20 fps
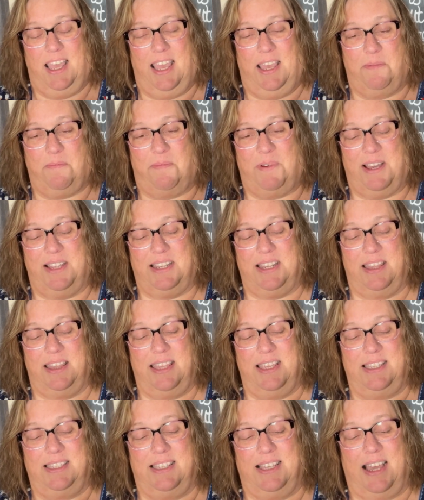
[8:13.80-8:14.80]
But
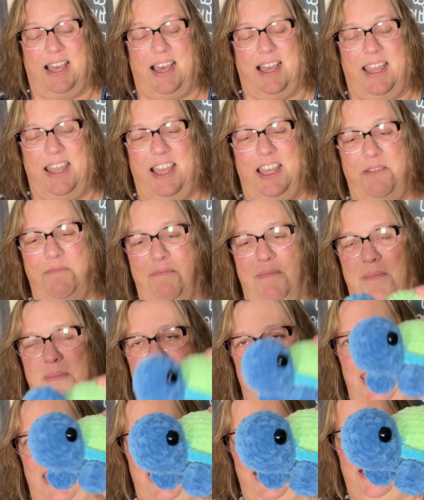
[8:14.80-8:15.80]
this guy I
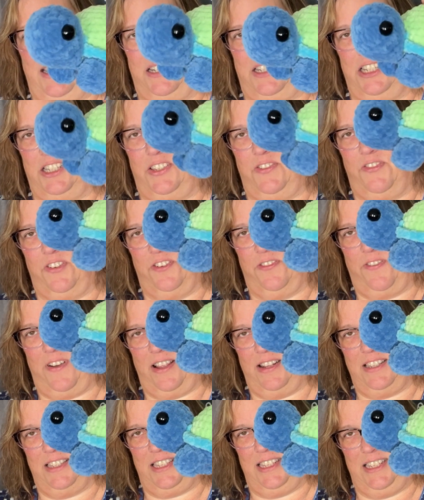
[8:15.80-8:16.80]
made just for
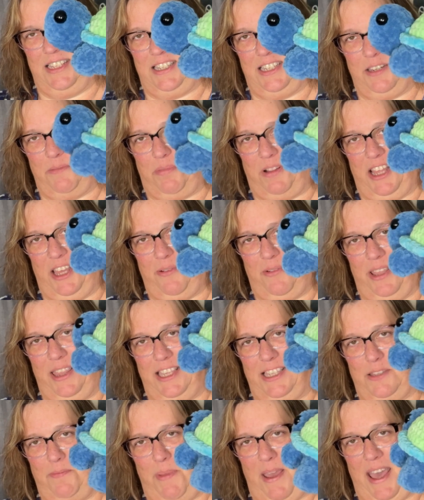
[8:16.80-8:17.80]
funsies to play with
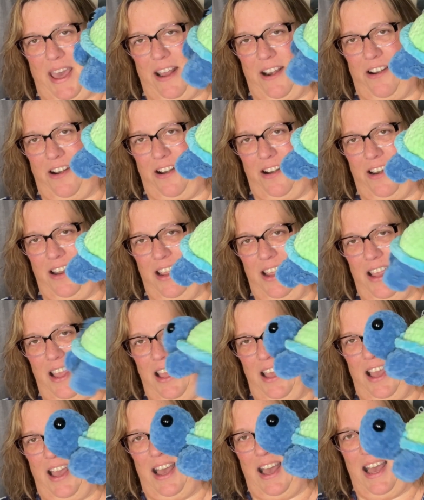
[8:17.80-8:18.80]
this pattern.
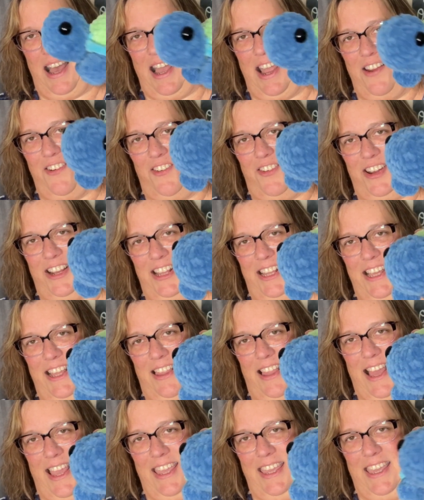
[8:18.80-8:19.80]
I really
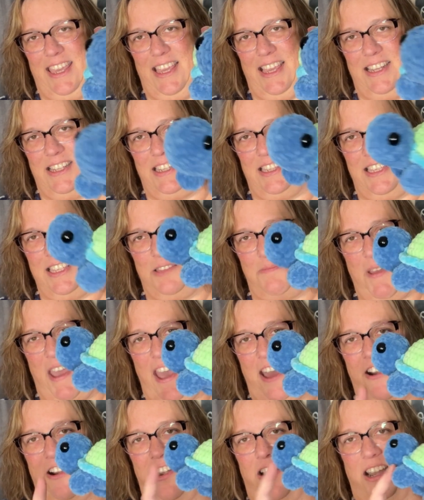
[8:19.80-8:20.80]
like it. This
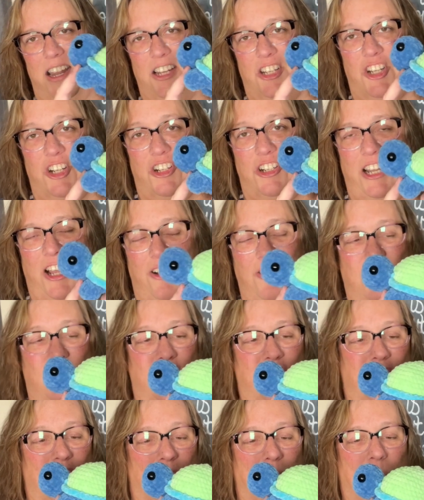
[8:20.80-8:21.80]
pattern turned out
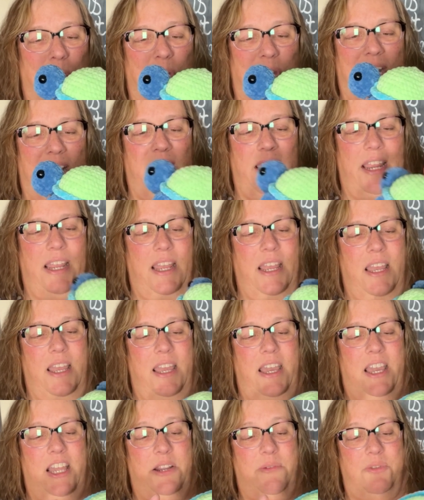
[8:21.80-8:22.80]
so pretty.
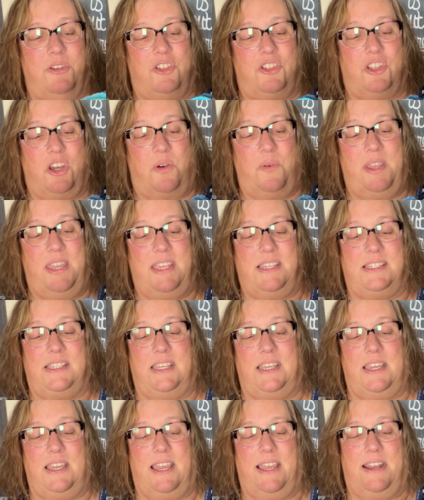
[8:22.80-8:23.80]
And it was so
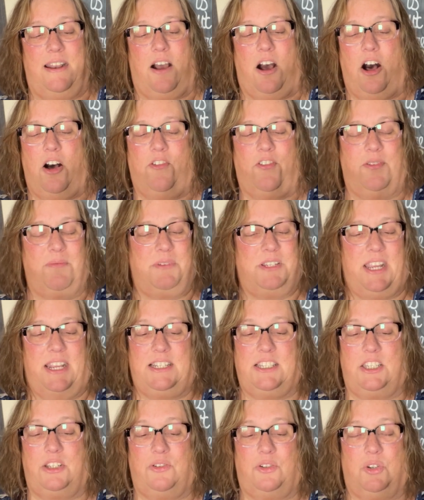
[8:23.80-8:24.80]
easy, and All From
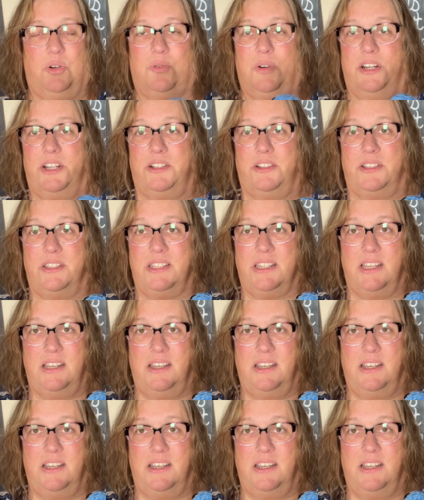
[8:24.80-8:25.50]
Jade's tutorials